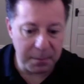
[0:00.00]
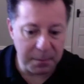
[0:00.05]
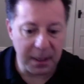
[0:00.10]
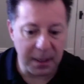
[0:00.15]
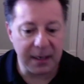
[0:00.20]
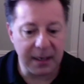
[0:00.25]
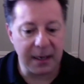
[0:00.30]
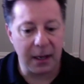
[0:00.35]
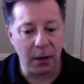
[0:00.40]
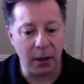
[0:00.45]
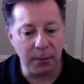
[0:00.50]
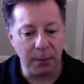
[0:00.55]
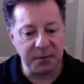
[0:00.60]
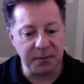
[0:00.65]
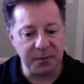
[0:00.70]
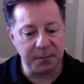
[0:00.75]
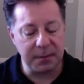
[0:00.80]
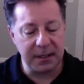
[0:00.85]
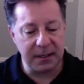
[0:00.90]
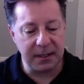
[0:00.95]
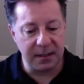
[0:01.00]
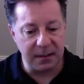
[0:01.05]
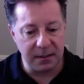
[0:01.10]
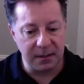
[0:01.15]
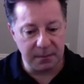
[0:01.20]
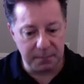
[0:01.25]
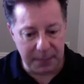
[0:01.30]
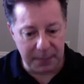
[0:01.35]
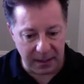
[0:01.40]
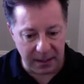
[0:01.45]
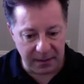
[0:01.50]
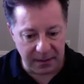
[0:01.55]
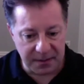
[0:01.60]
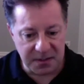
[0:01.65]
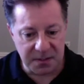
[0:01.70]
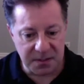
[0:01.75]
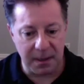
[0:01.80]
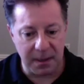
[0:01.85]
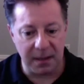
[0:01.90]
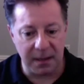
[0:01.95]
but it helped me
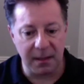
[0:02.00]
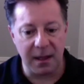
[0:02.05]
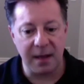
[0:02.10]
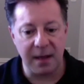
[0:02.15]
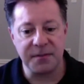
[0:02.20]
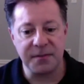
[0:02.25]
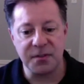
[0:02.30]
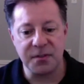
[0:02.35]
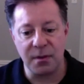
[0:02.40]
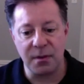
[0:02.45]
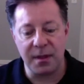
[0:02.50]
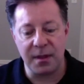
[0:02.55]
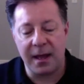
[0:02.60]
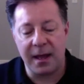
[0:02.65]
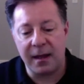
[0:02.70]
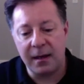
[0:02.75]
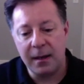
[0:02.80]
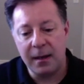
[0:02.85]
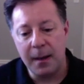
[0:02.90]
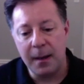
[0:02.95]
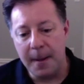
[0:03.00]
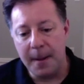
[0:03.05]
balance my life so that,